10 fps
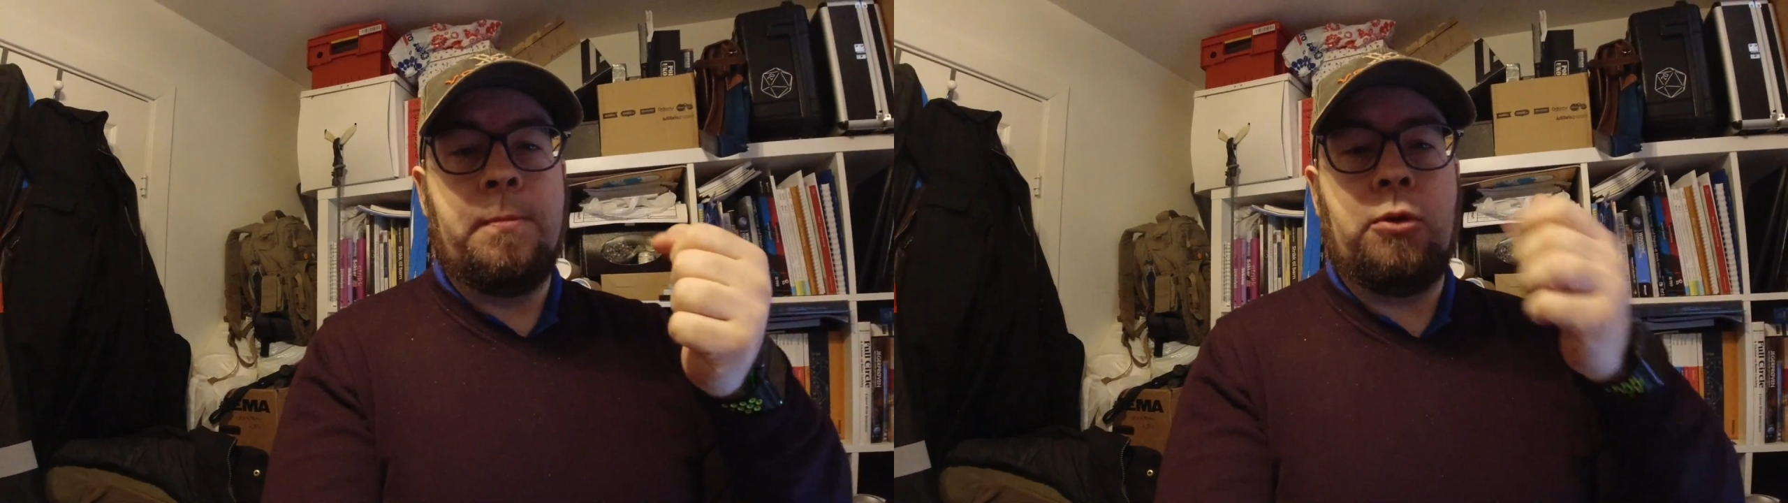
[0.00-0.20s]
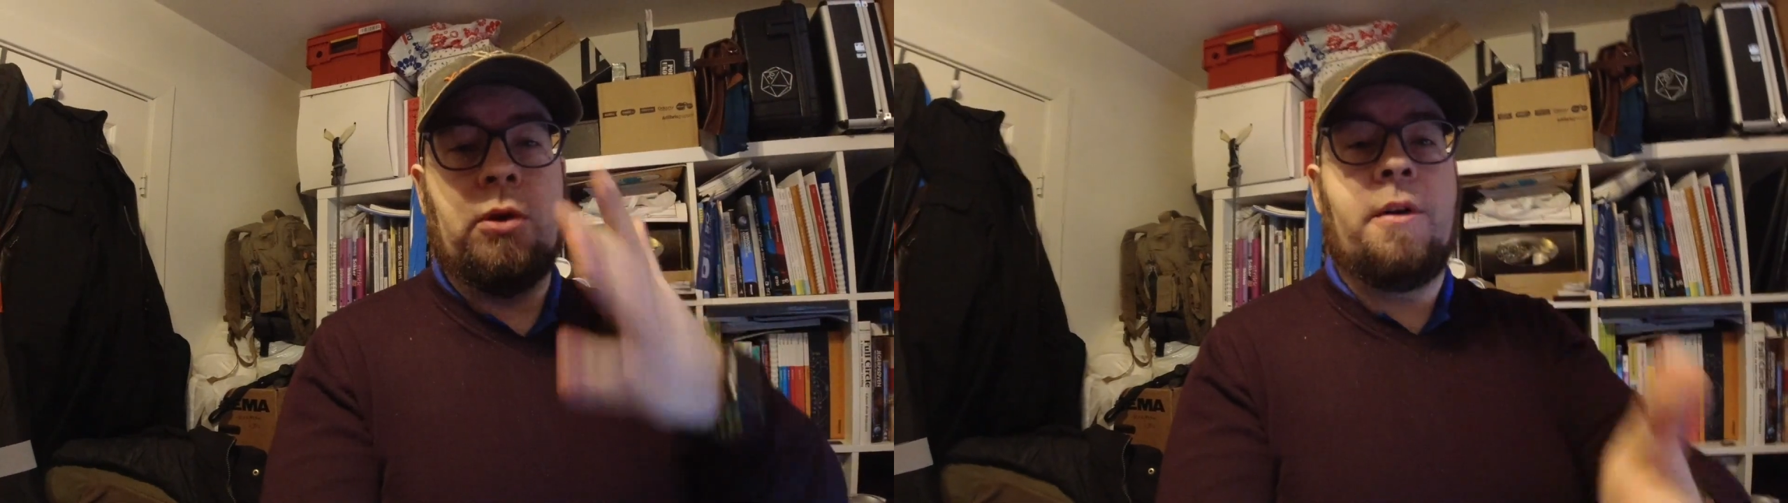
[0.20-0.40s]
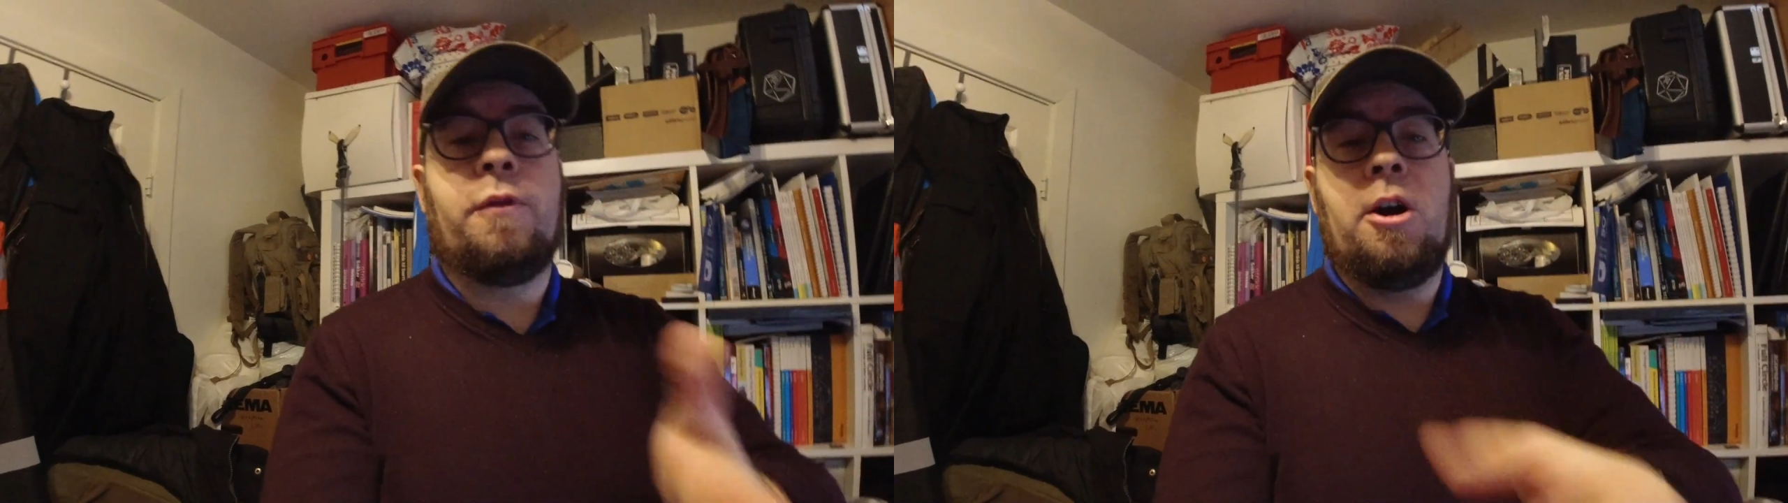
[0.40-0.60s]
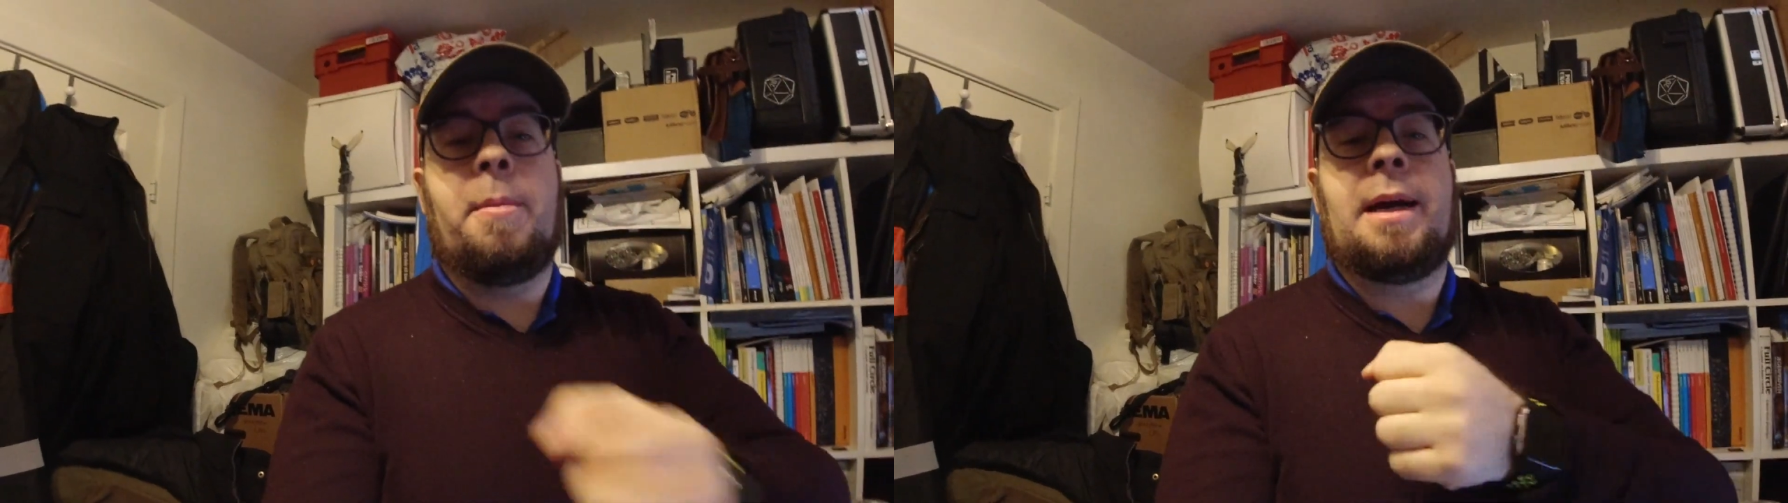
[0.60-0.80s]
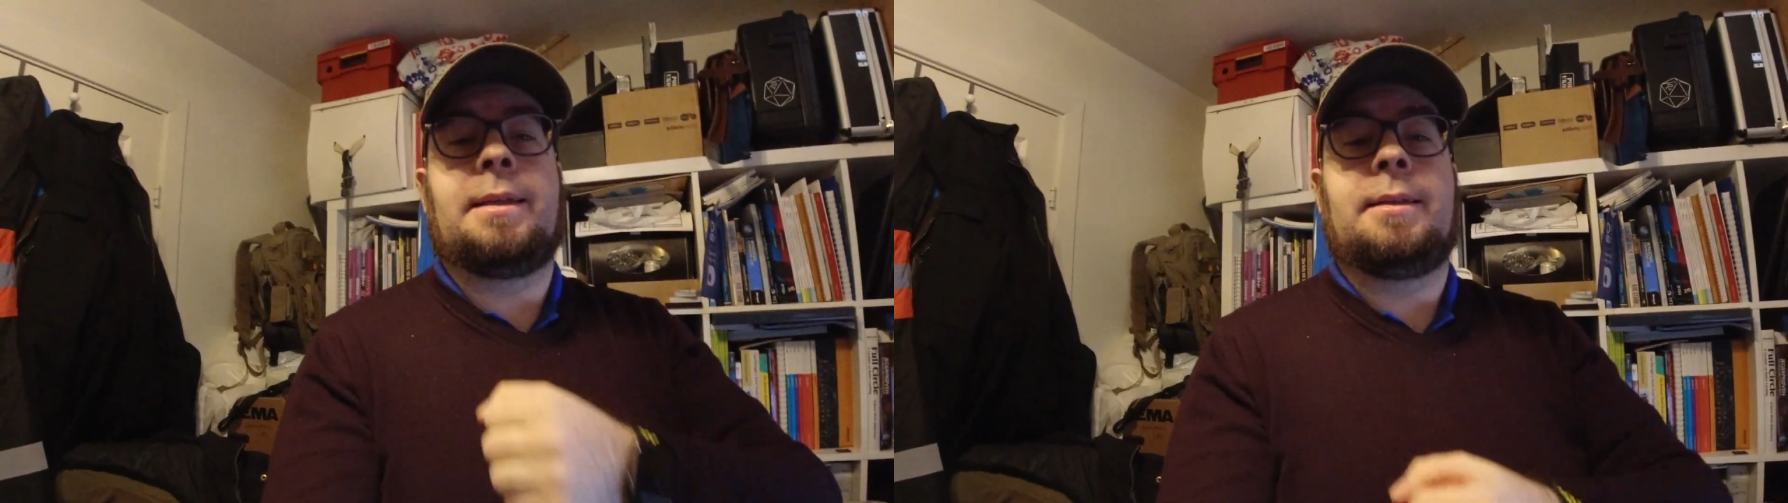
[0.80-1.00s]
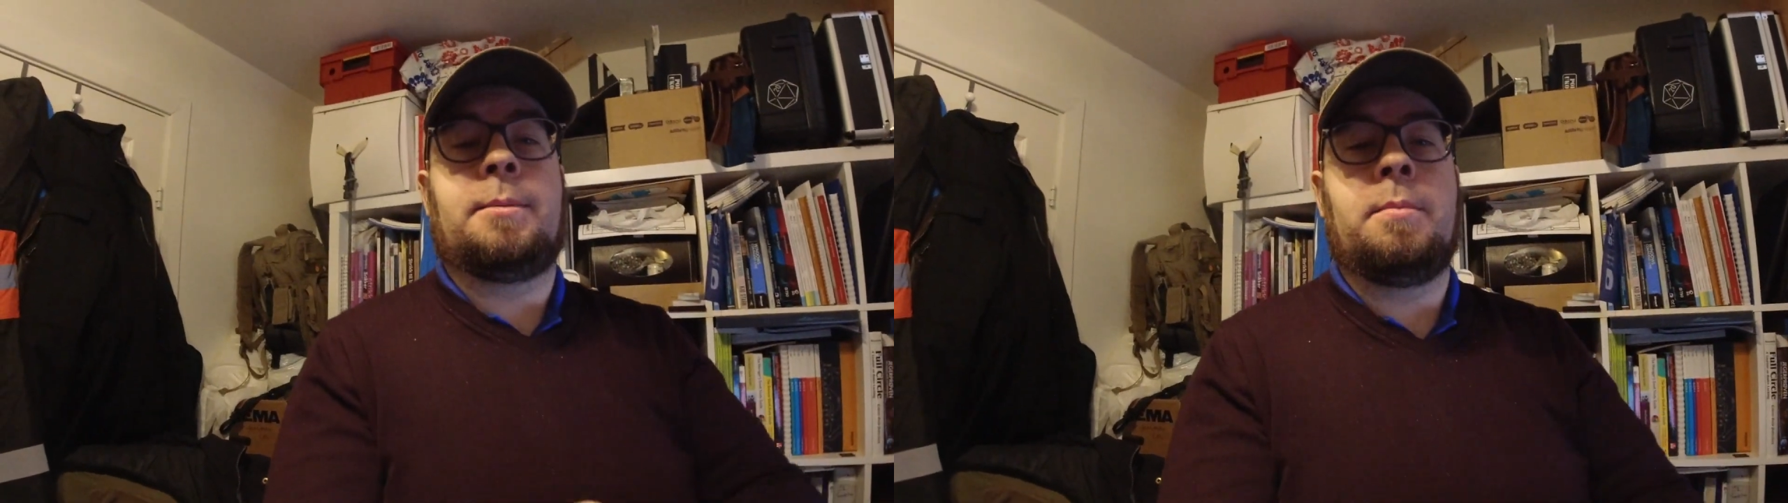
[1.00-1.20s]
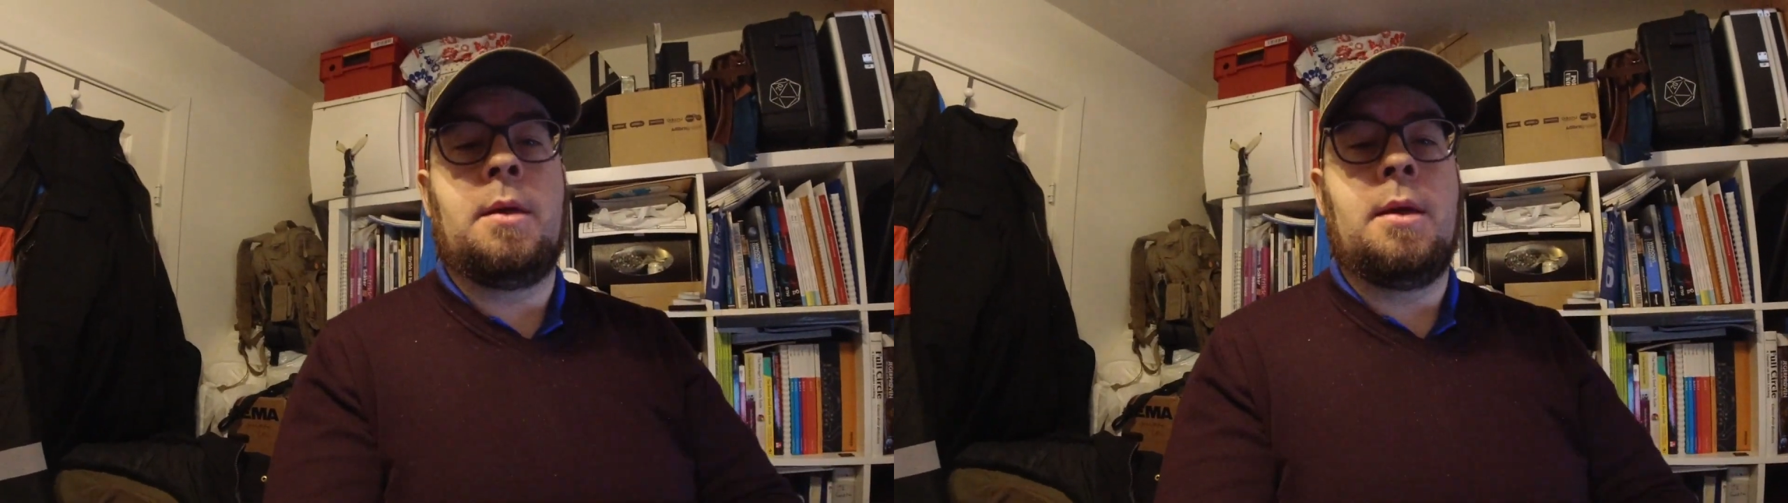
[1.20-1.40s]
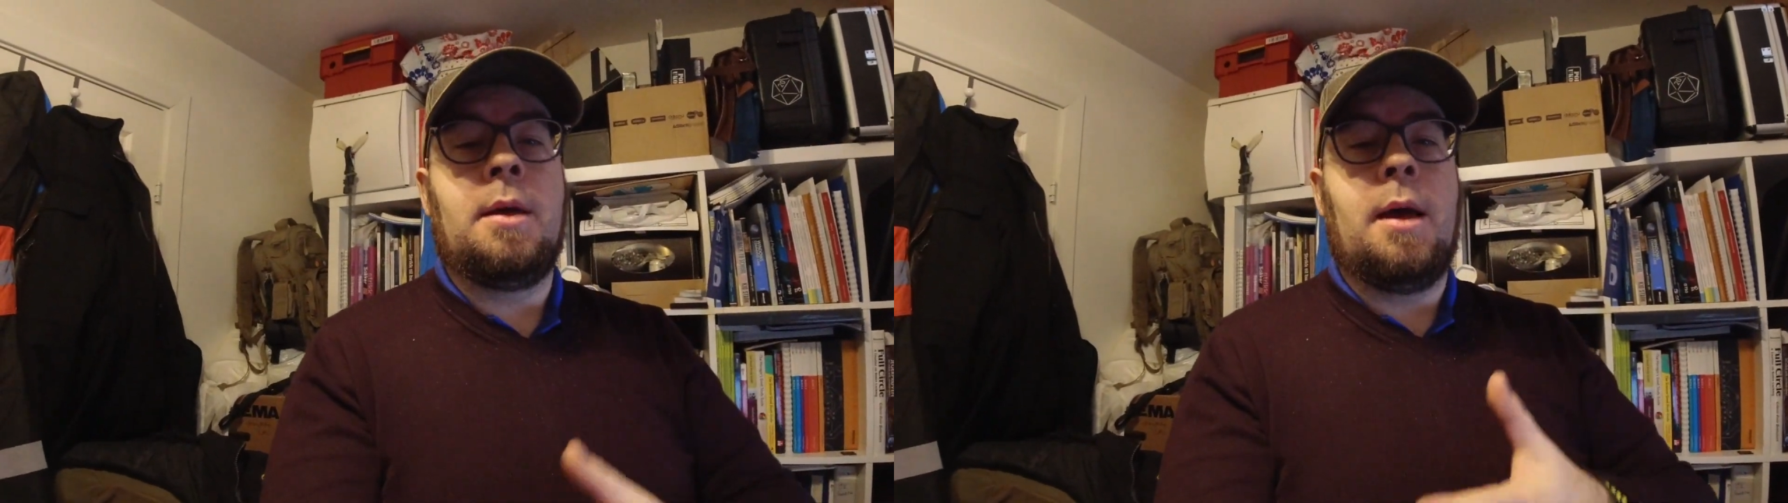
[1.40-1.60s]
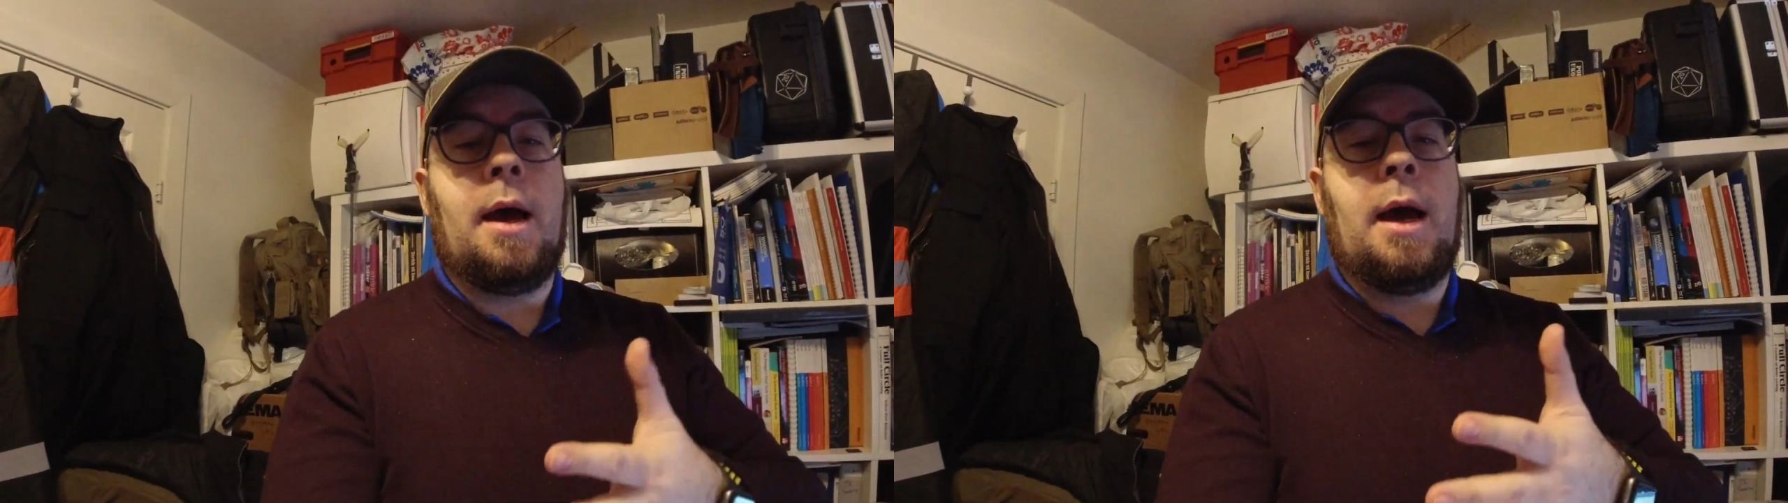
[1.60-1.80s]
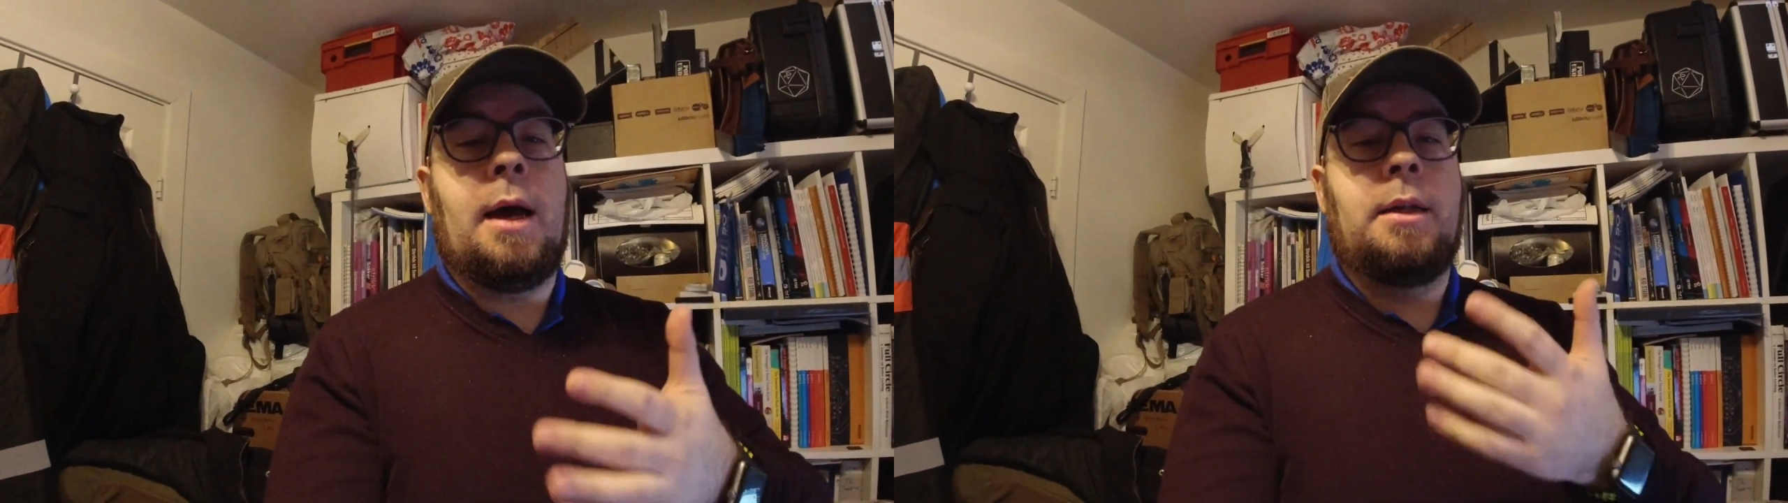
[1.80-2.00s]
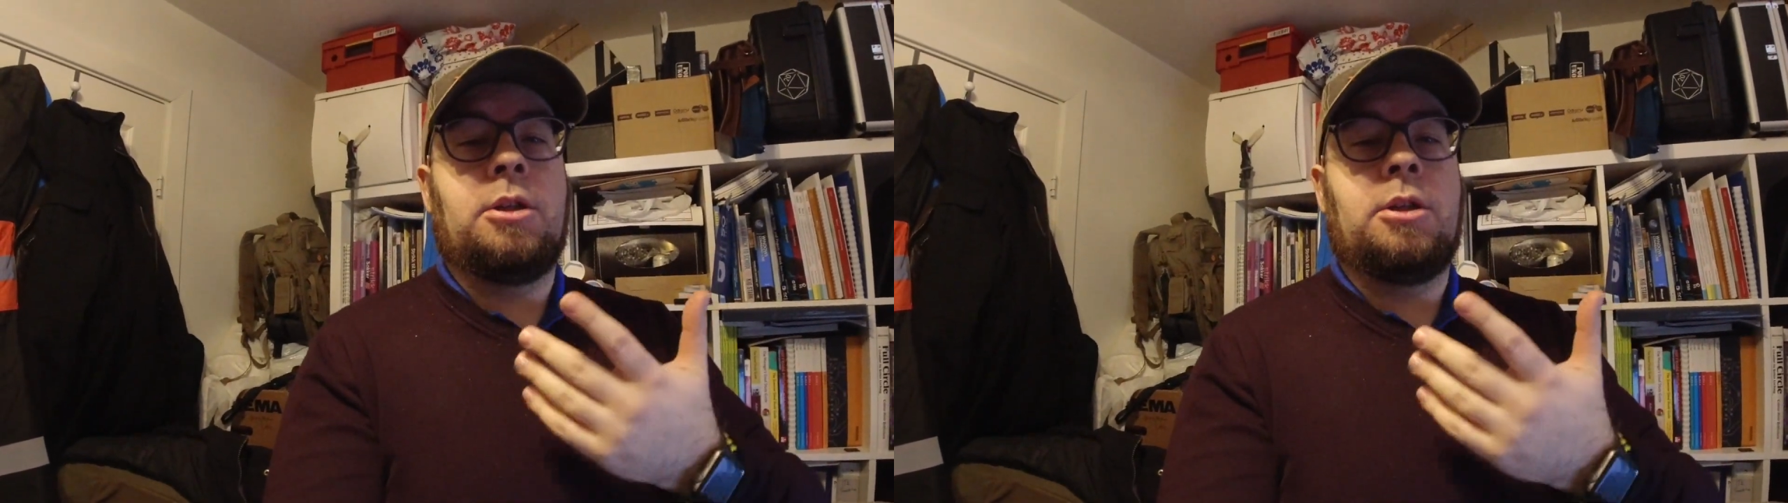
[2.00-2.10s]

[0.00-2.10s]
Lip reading: dry fire practice. And